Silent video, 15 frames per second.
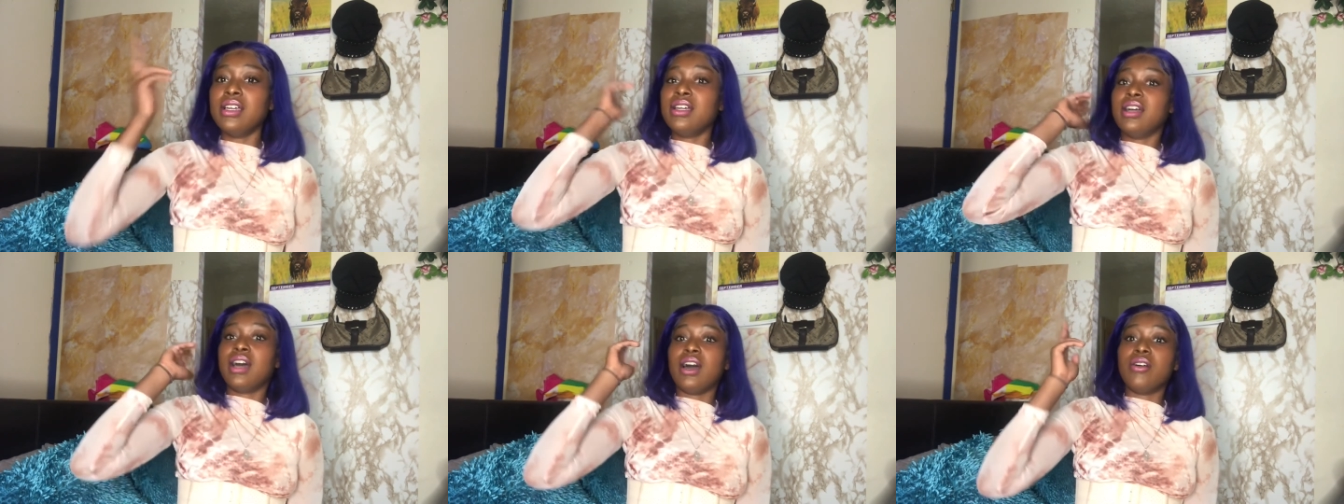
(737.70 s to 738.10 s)

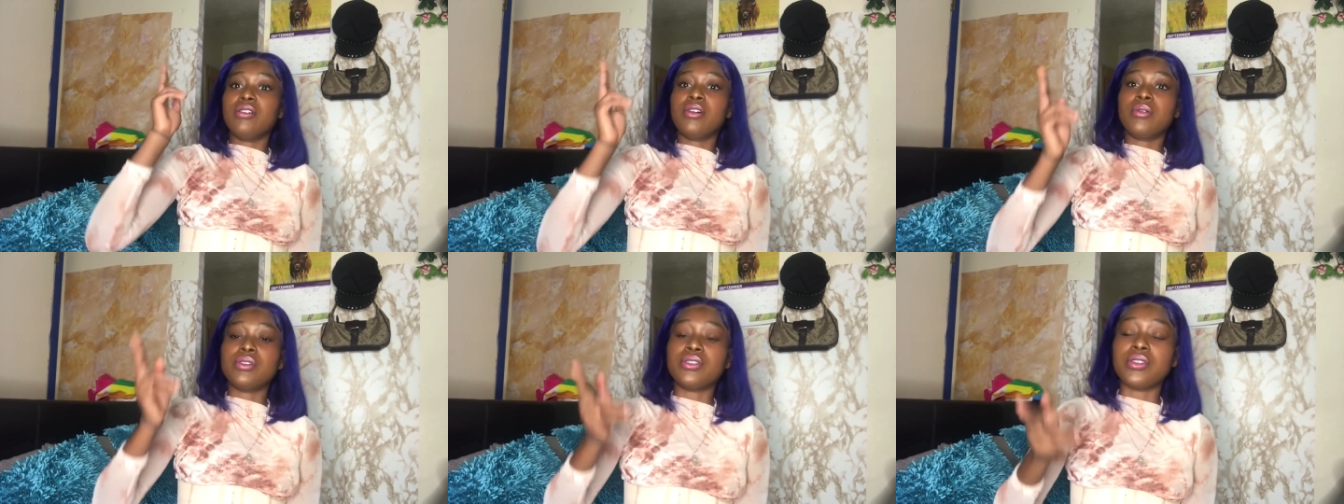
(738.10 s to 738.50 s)
i don't
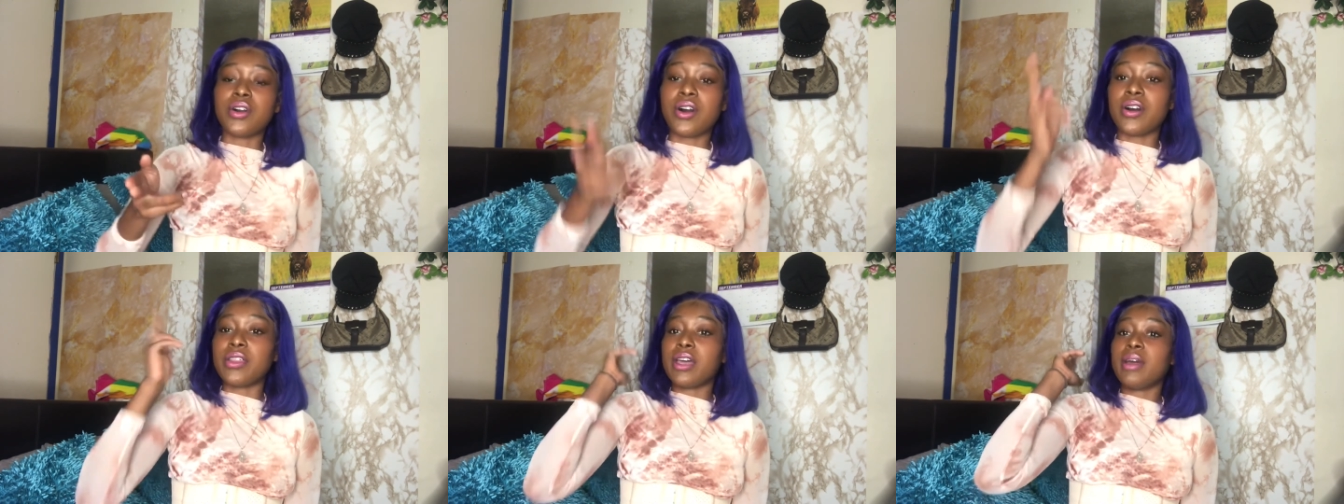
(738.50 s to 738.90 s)
know what you
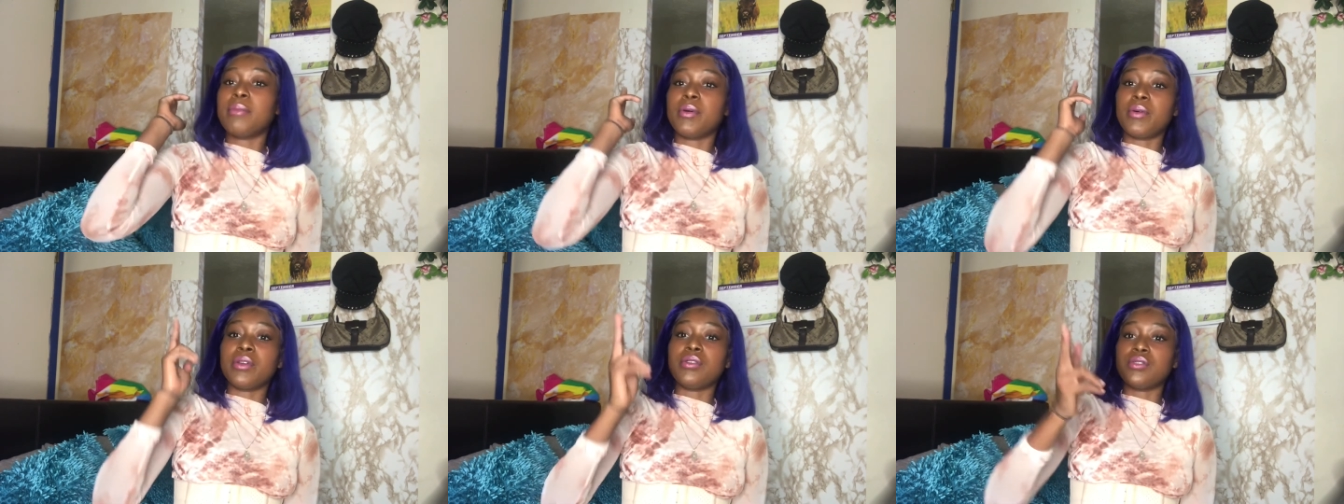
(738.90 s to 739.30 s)
call that
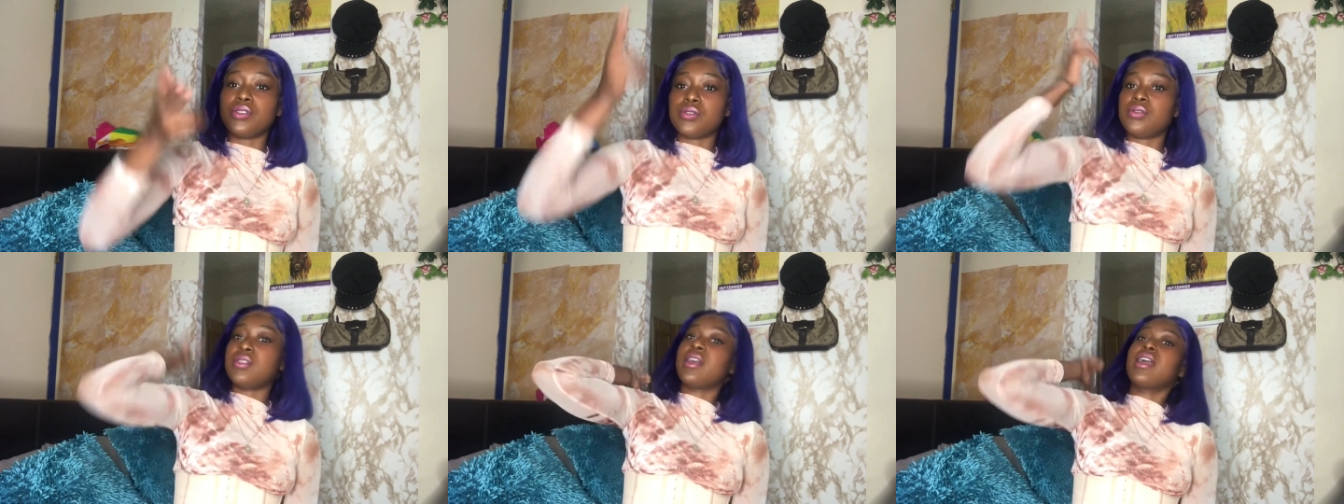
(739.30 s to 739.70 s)
but when you
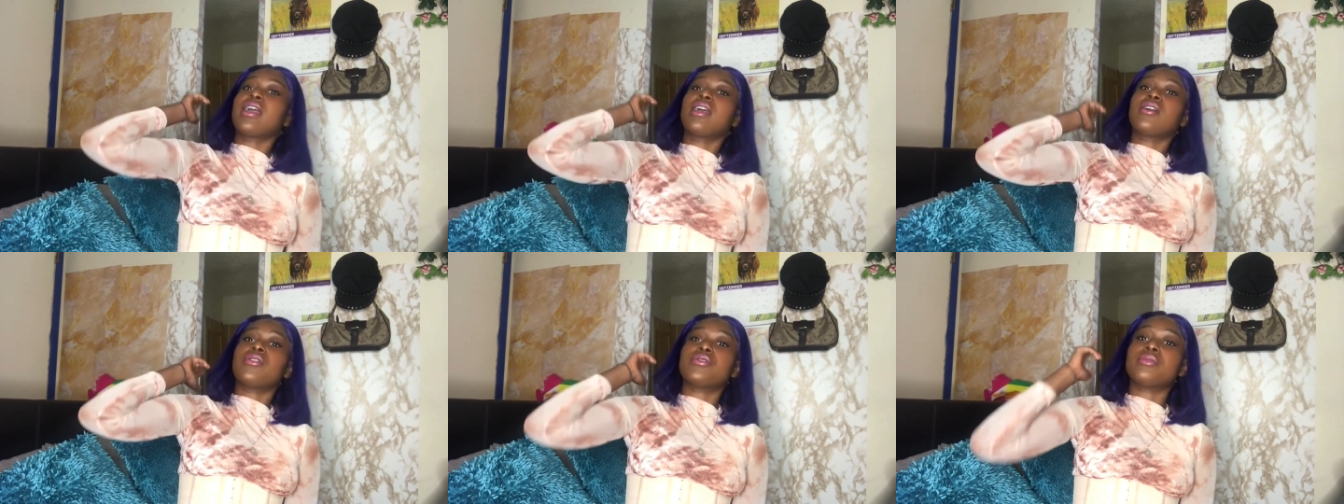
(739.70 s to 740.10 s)
shoot your
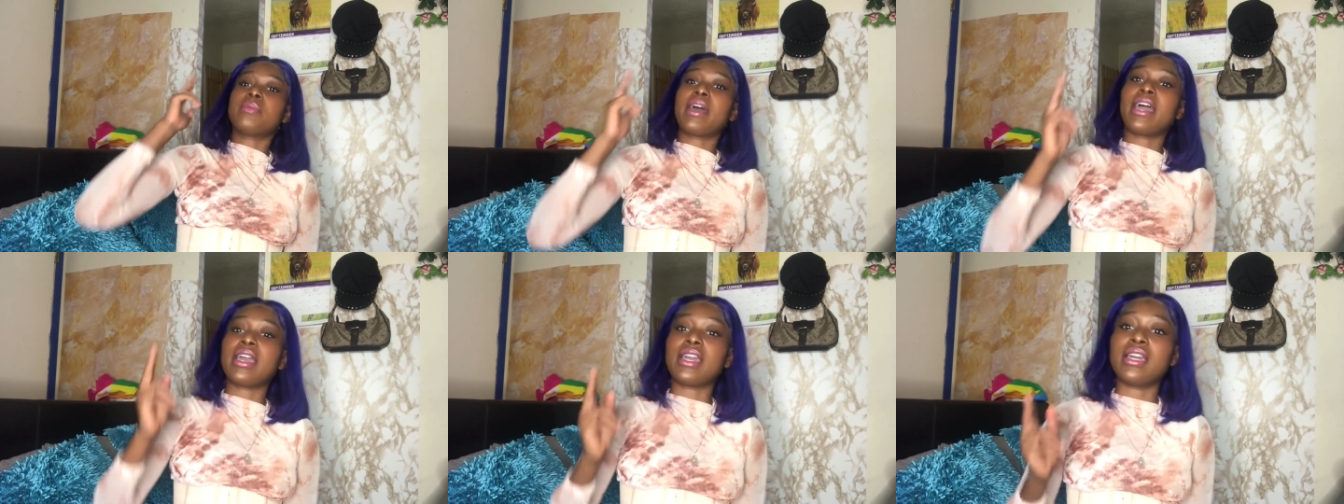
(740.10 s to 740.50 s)
hand goes
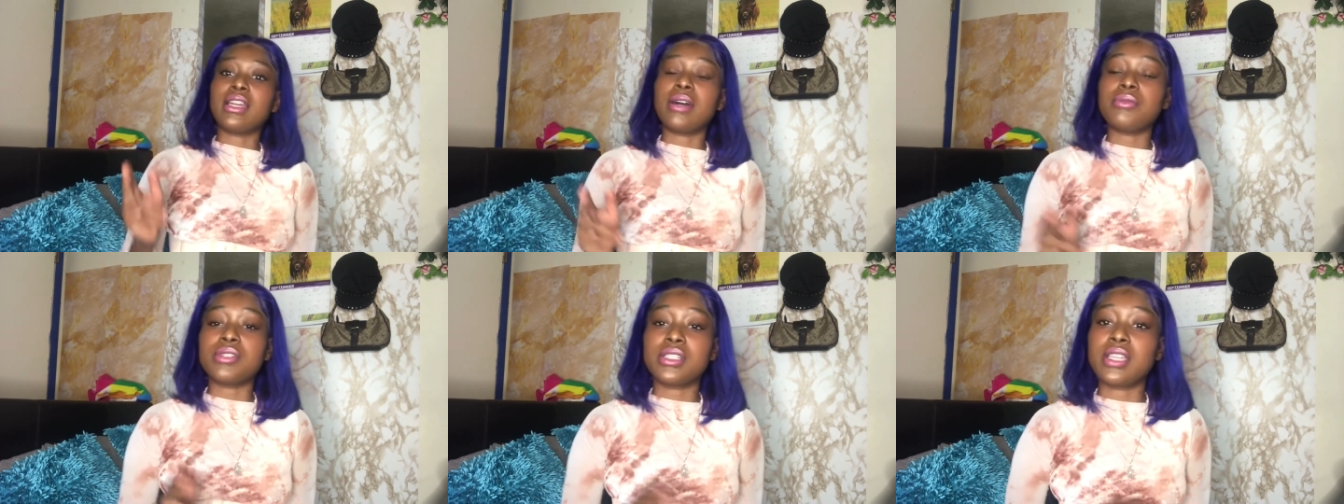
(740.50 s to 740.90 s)
back and i
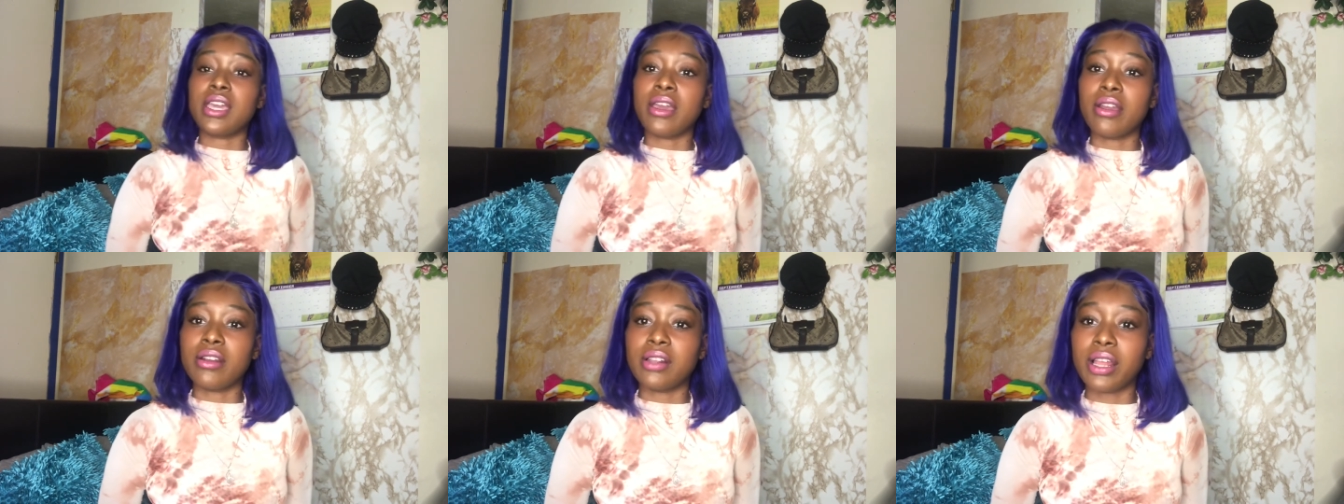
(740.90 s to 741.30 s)
was
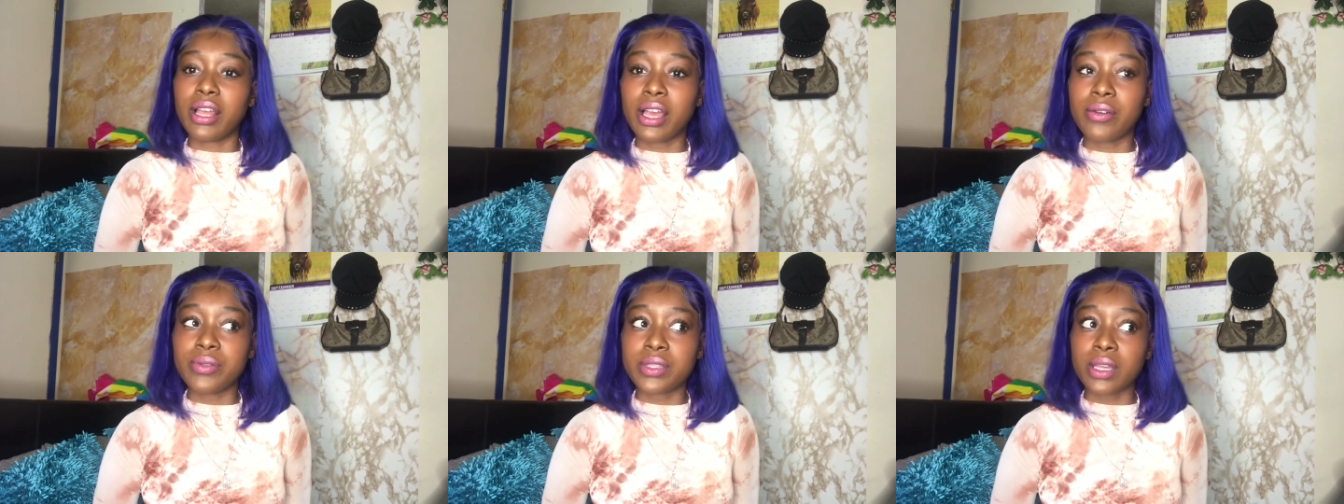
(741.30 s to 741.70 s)
scared like
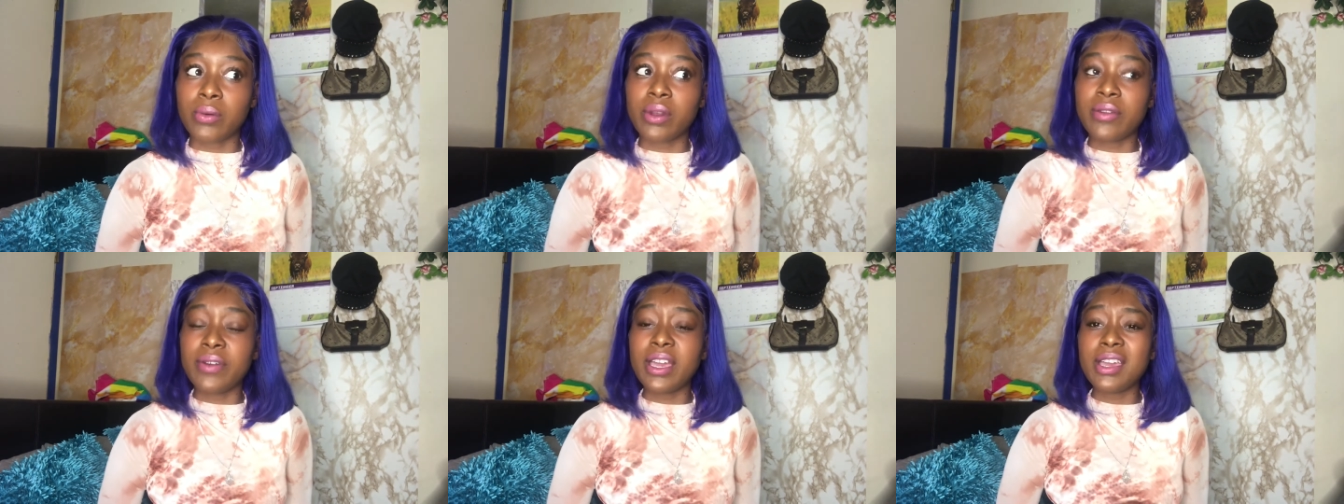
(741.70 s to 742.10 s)
i was like
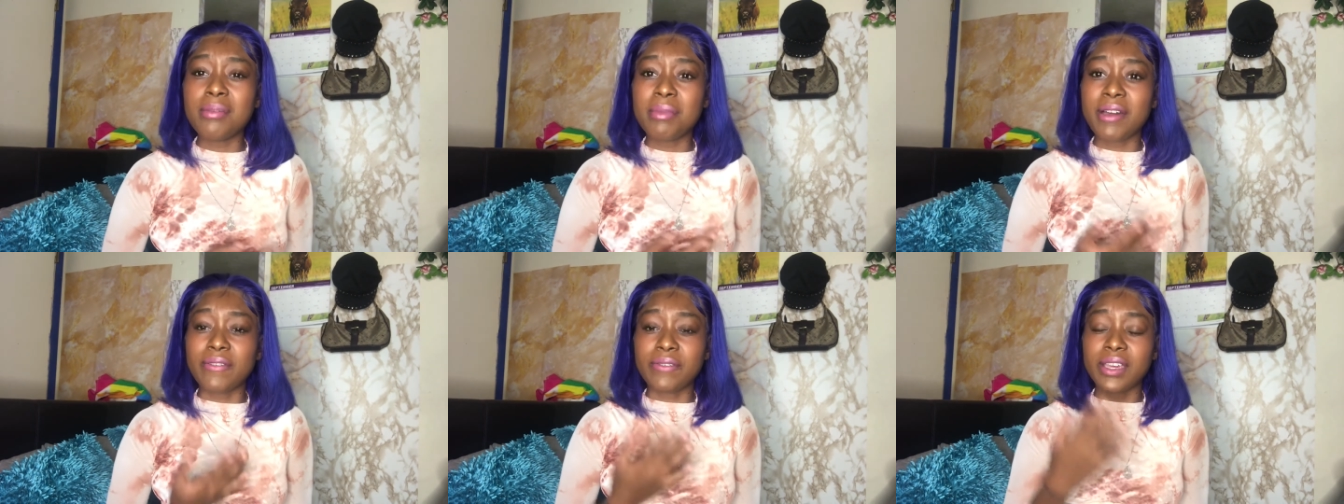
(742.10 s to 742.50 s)
what if i hit
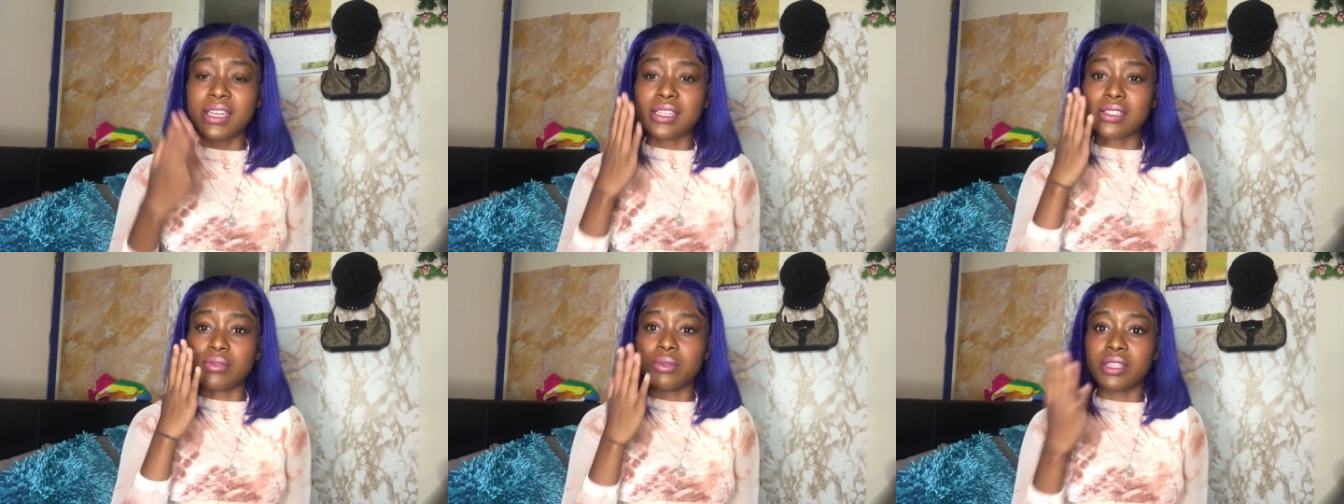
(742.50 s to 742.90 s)
my
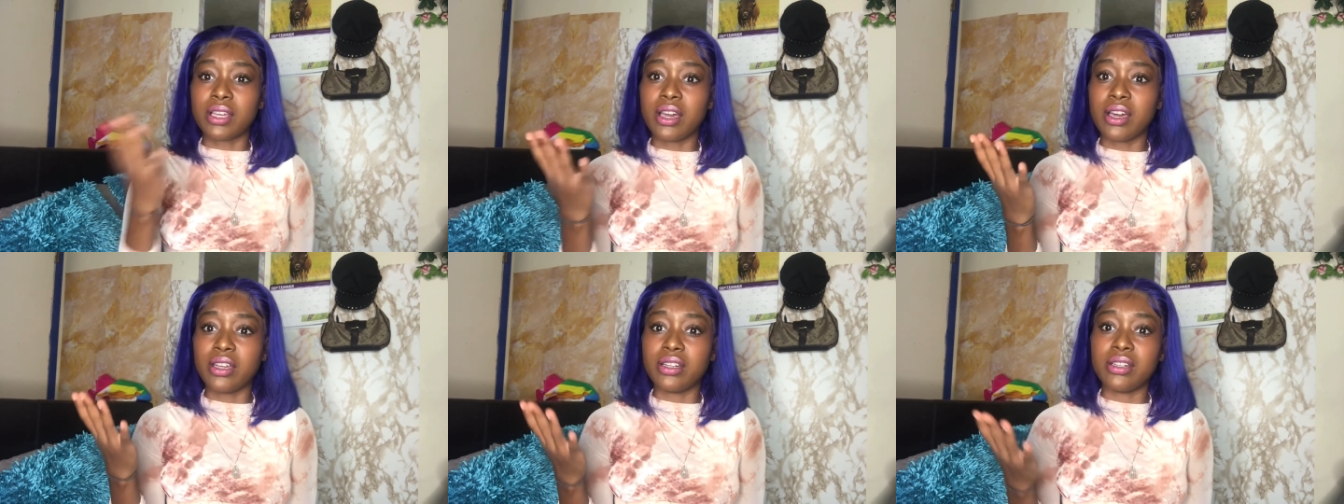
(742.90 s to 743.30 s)
face with the
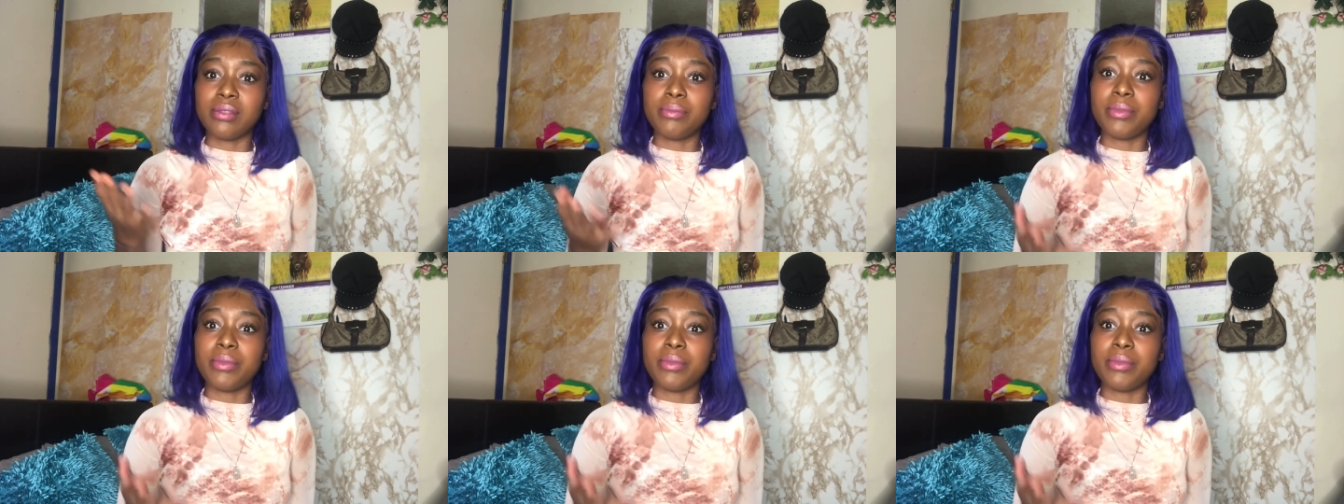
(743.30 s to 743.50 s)
gun